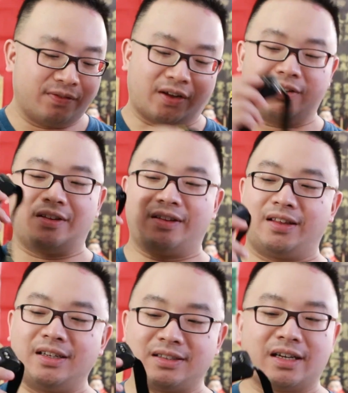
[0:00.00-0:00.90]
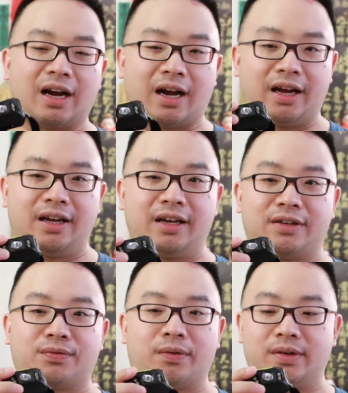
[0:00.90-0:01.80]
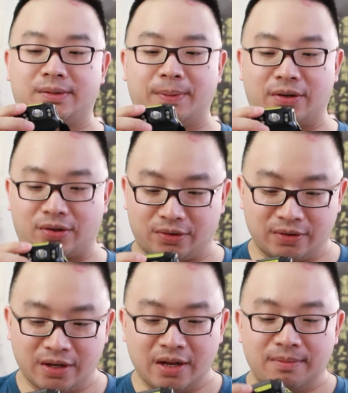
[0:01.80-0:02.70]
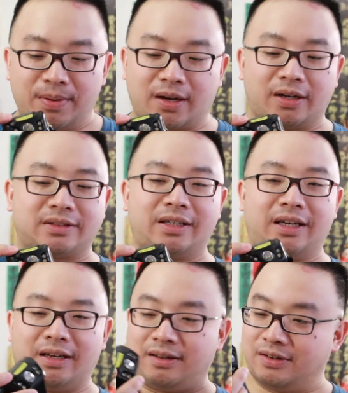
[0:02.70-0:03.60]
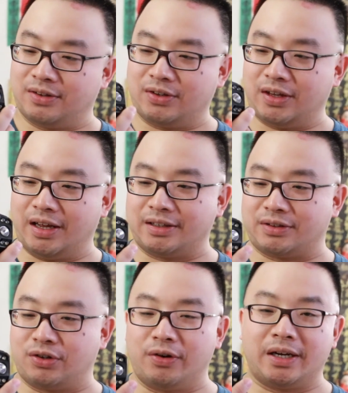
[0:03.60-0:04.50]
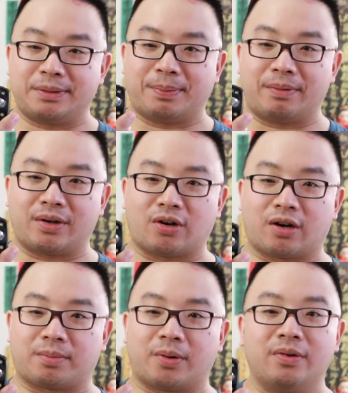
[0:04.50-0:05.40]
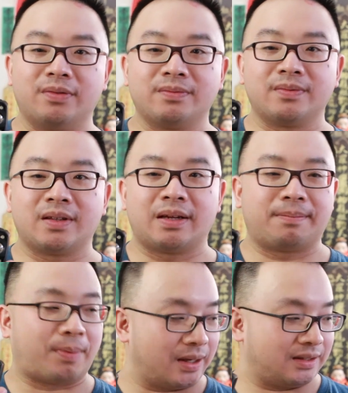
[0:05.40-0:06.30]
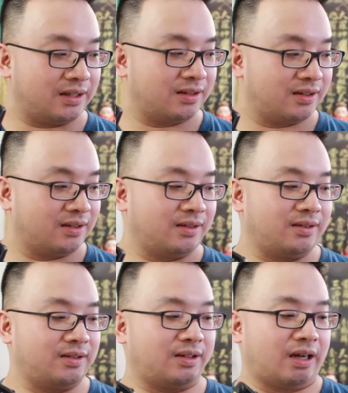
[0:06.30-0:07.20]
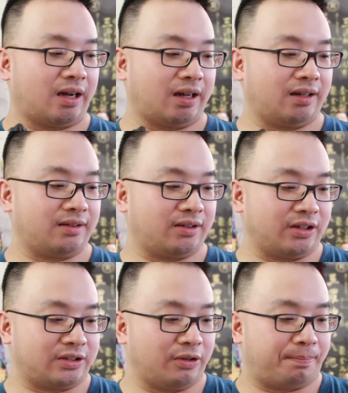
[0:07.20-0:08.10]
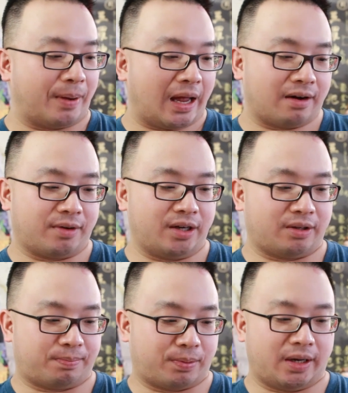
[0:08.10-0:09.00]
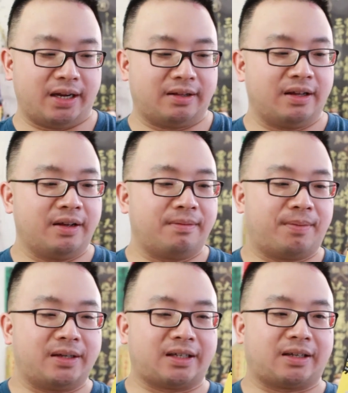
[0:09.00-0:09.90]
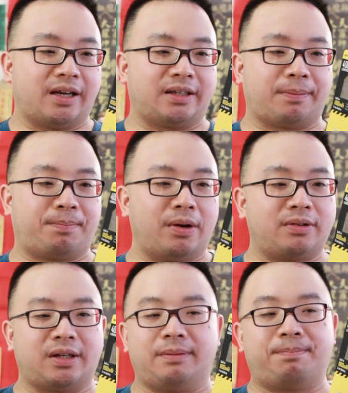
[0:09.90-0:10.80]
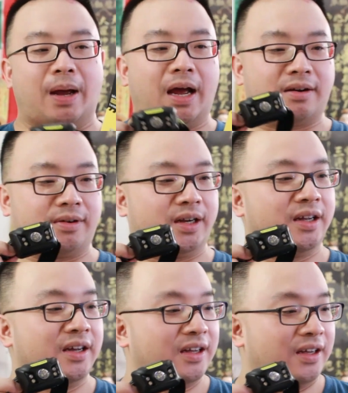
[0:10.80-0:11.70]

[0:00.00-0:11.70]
Now, this guy is very special because it's USB rechargeable, but there's no battery to put in. Basically, it's a built-in battery.